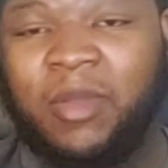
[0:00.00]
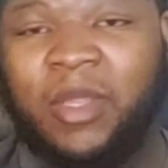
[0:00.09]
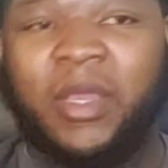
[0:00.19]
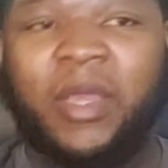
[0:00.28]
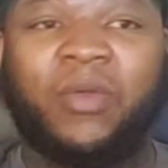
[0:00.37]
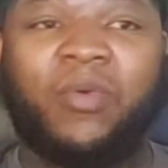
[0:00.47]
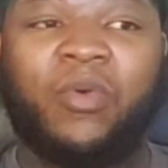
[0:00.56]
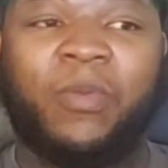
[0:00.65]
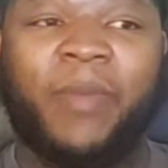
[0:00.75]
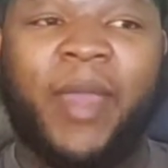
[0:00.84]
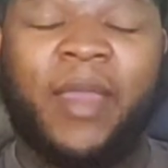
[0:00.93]
can be looking at a
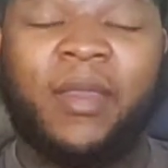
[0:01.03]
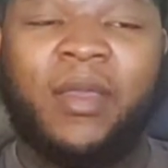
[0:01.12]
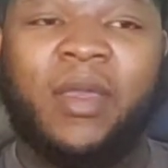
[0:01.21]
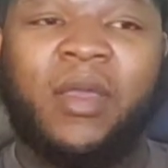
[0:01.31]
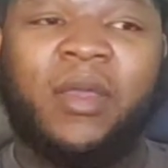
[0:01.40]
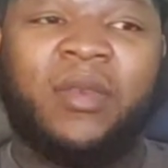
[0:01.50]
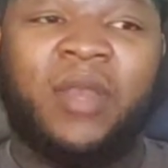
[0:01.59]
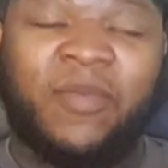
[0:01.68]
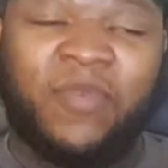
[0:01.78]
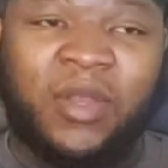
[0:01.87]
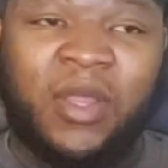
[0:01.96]
quarterback.
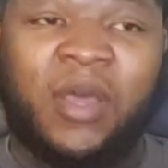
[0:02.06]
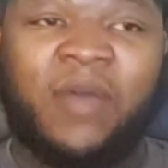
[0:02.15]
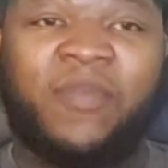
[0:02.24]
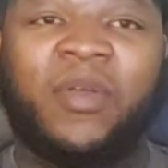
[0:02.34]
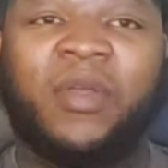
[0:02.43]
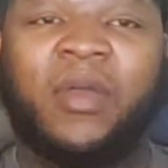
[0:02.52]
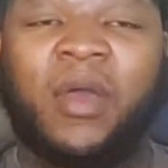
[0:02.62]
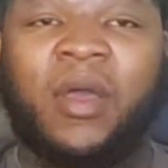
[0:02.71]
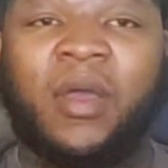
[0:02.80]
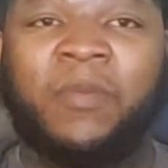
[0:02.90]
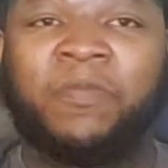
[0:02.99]
Denver love,
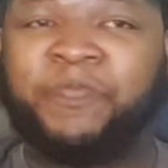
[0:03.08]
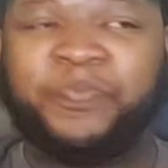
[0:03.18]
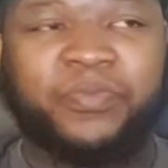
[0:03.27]
um,